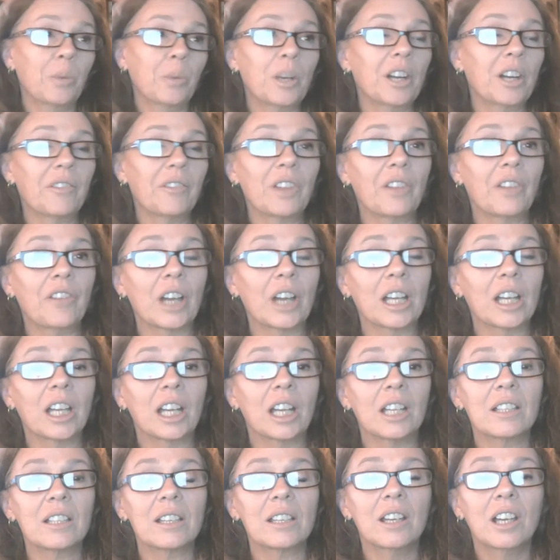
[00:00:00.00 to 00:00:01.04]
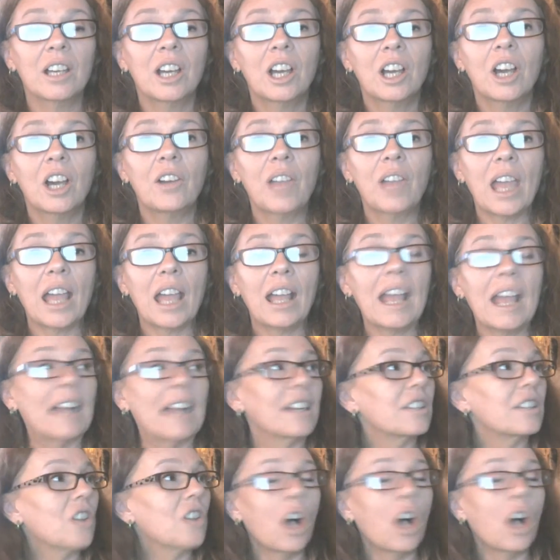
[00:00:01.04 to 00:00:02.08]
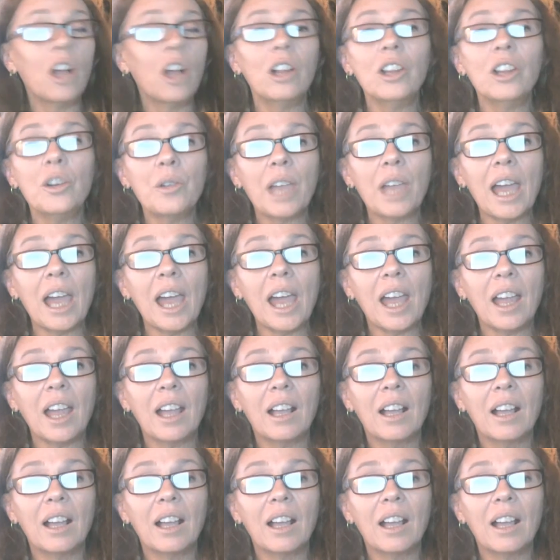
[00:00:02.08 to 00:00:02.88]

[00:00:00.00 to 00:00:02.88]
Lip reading: whatever the fuck it is. Okay, and it's all okay.